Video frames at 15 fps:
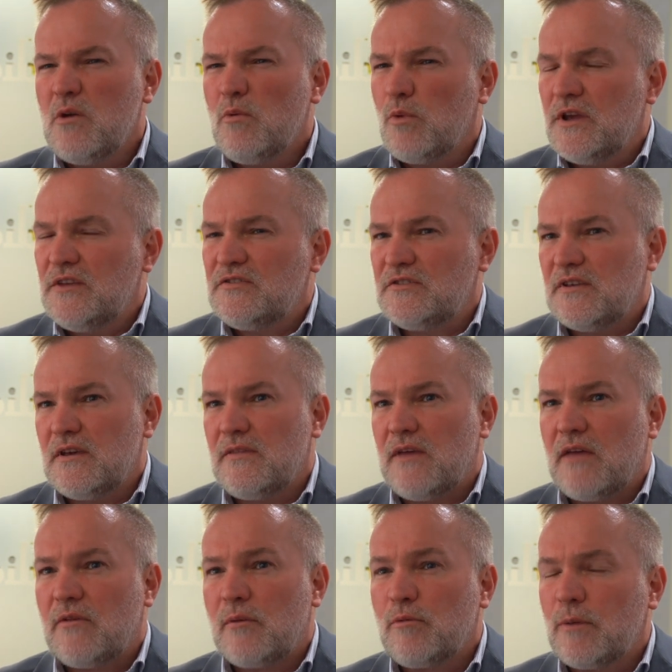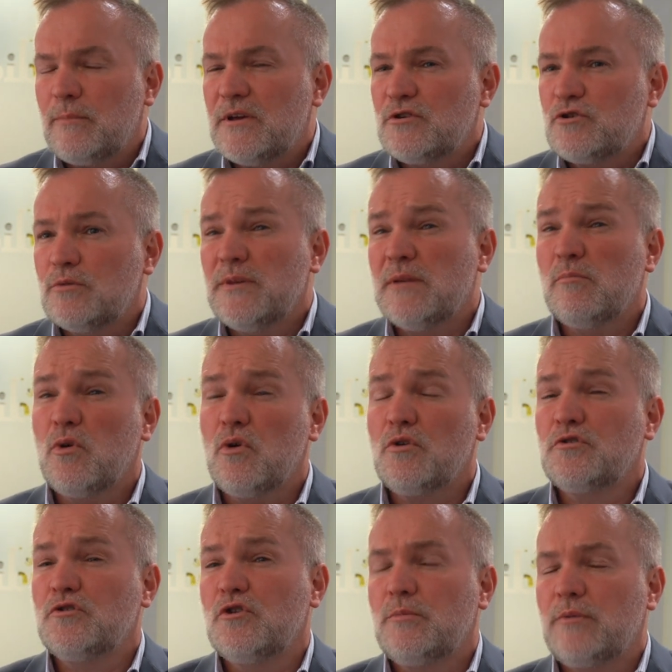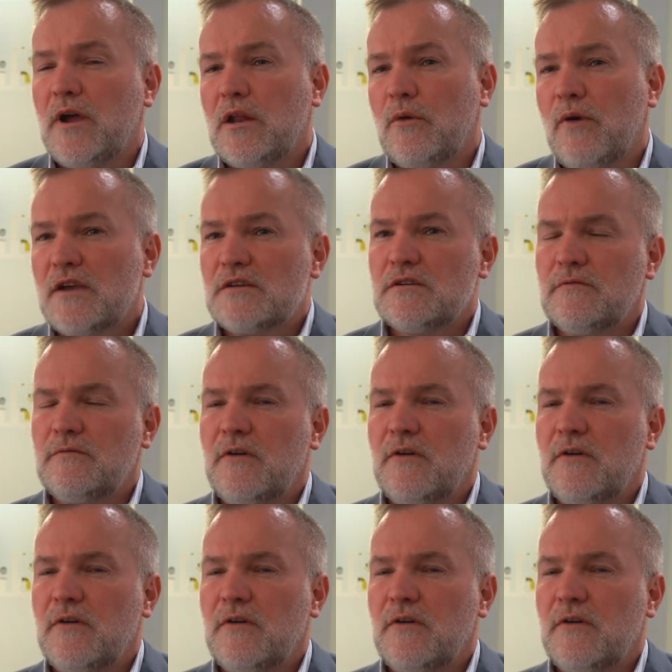We see that there probably should be more superannuation